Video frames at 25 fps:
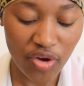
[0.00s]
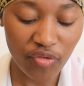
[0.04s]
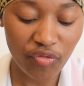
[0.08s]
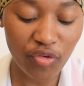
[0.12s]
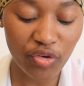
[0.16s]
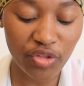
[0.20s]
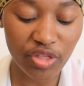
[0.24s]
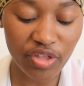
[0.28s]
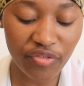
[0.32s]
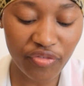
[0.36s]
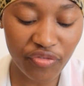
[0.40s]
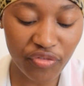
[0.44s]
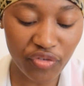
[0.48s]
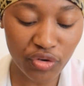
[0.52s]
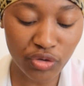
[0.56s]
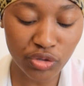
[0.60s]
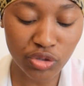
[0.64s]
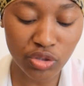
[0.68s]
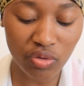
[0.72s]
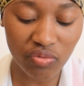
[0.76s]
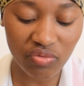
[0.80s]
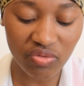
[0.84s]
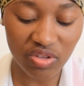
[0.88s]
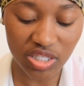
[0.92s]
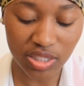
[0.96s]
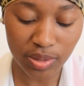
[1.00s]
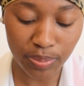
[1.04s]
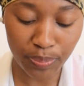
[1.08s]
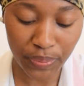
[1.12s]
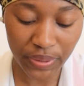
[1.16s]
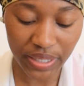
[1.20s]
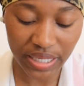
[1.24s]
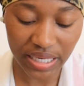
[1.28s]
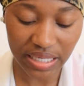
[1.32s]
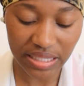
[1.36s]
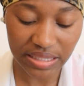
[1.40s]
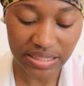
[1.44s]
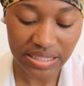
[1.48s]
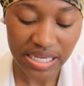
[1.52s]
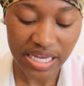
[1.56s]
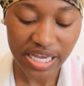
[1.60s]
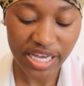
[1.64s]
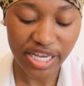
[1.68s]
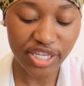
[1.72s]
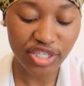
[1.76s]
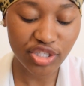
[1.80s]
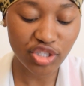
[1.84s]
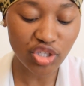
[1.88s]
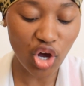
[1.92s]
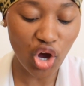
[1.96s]
For the fruit of the Spirit
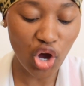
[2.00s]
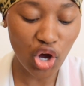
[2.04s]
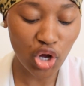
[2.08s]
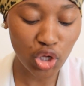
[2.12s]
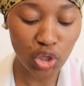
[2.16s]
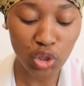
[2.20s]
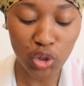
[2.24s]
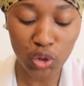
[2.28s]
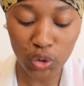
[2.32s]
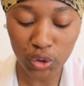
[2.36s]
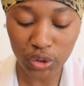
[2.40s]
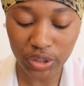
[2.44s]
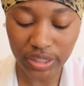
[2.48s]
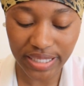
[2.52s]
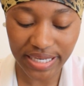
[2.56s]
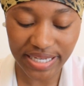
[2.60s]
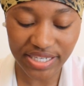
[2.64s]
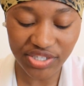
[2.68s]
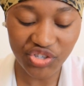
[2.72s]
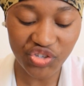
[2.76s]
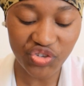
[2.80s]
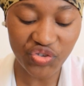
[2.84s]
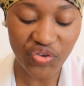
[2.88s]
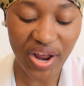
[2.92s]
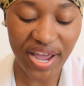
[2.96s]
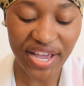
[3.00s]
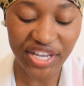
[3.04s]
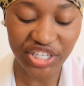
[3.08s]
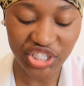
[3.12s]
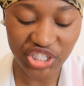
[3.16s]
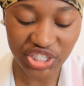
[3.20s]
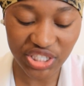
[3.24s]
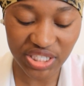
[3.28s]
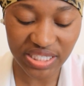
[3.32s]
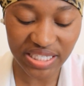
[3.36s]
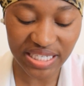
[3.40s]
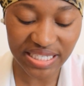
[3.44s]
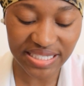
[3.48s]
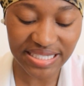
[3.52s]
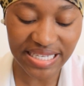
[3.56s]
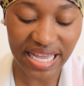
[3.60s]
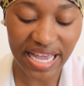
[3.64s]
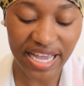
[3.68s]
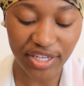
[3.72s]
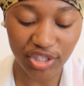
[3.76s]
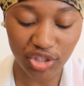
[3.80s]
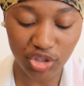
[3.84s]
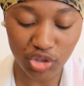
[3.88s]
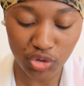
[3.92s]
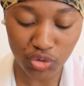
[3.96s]
is all goodness, righteousness,
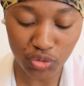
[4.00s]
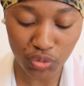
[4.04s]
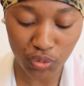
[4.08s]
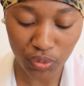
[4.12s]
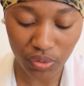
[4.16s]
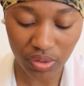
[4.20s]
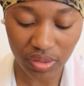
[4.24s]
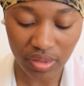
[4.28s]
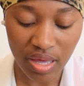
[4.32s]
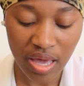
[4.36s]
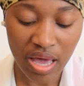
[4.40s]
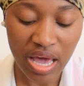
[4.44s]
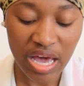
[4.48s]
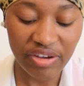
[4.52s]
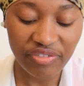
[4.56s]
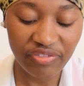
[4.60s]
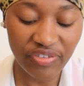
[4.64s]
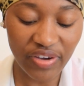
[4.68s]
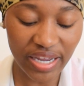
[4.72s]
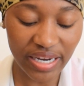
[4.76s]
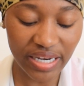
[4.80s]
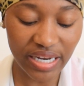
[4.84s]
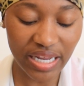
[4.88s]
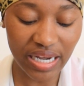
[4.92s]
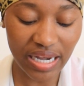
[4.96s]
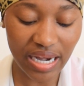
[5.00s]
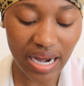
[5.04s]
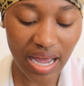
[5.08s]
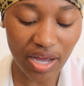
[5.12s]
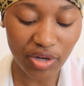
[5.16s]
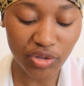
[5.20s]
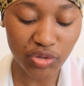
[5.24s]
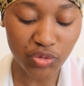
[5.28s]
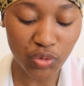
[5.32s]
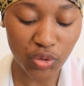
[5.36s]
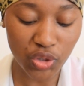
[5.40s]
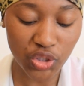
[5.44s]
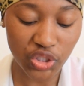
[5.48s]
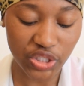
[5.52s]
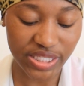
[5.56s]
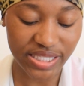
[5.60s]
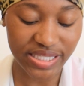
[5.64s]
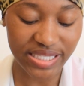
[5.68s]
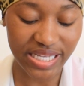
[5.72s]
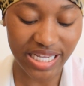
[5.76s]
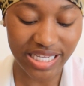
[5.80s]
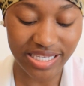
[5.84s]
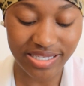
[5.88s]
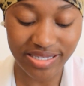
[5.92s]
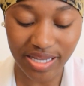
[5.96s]
and truth finding out what
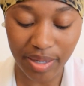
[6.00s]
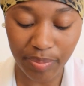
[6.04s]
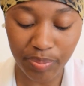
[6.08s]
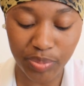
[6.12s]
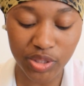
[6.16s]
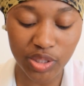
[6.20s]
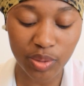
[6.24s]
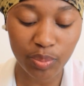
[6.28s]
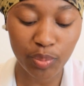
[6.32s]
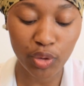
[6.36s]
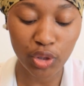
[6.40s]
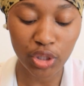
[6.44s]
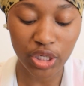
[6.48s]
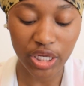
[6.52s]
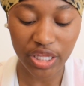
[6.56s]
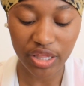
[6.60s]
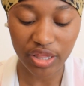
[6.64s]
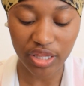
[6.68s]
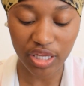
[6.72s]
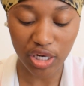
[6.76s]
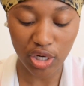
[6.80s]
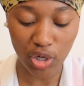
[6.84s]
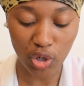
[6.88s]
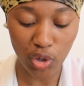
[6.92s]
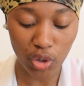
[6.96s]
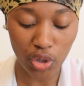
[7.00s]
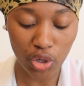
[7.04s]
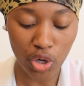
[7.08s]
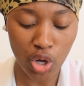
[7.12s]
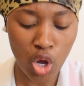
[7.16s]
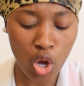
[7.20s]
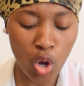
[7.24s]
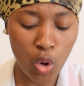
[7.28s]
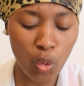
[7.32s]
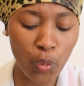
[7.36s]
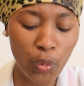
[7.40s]
is acceptable in the Lord.